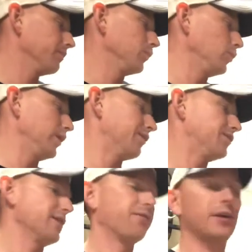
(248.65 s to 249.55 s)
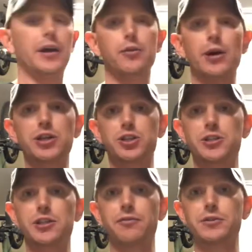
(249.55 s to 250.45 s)
with different iterations,
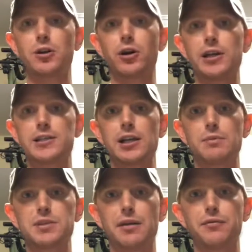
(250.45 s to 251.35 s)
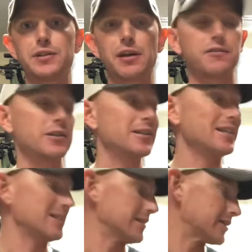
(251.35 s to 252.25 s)
different target setups, different
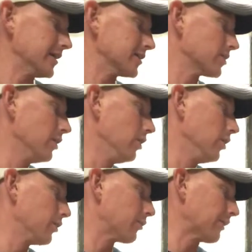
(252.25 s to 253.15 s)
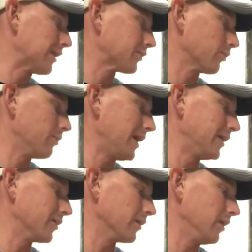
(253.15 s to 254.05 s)
distances throughout the
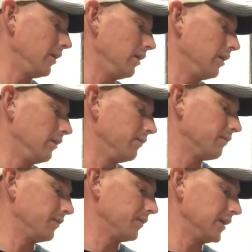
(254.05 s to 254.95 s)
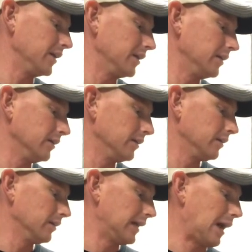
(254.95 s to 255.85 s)
remainder of the
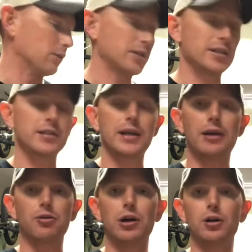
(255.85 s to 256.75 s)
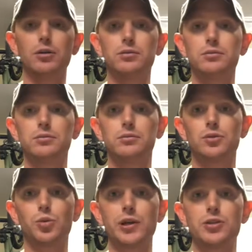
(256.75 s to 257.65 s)
Altus NRL
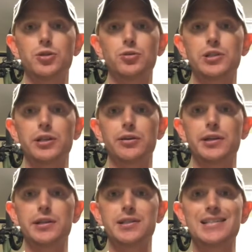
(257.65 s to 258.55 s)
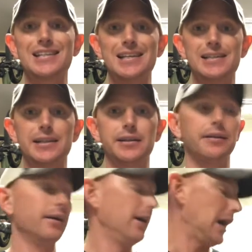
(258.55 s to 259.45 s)
22 series season.
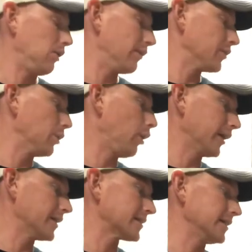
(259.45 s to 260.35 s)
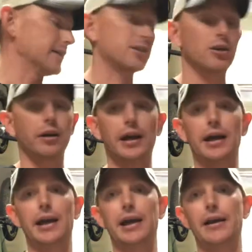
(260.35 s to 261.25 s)
However, you are going to see this target
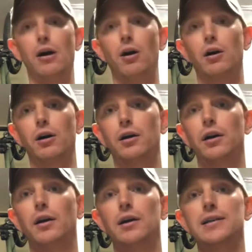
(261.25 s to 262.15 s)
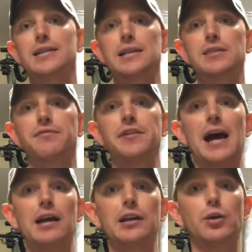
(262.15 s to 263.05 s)
in our season
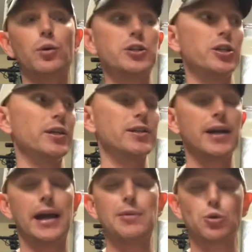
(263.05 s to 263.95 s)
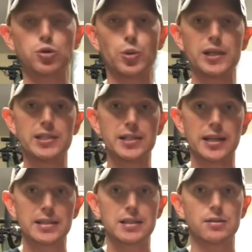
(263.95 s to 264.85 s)
finale, which is April
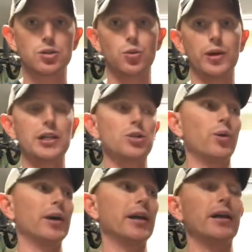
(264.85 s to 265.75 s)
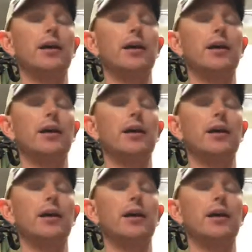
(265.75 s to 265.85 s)
26th, 2020.